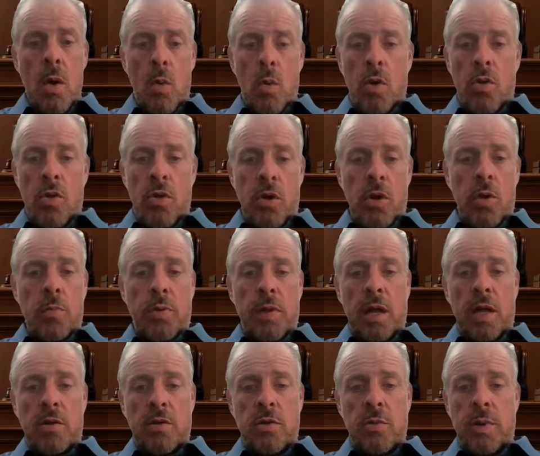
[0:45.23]
Whether you
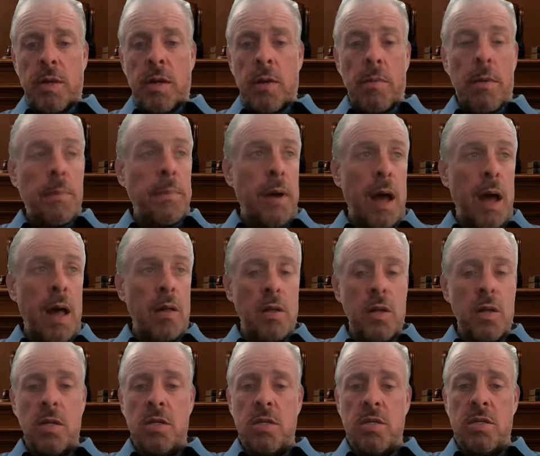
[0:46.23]
plan to become a
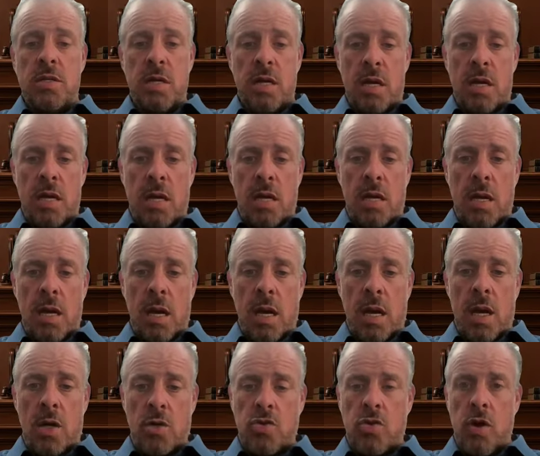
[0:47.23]
pilot, a
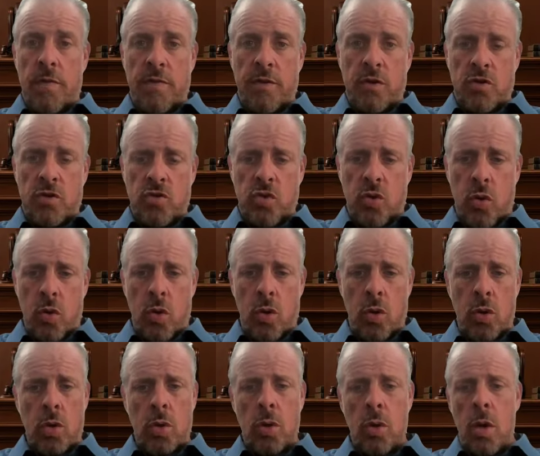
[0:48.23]
air traffic
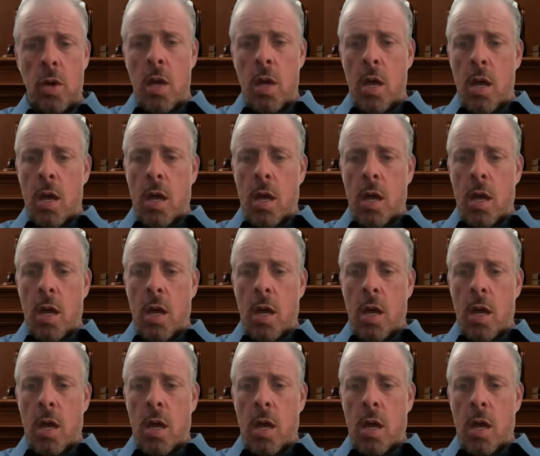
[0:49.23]
controller,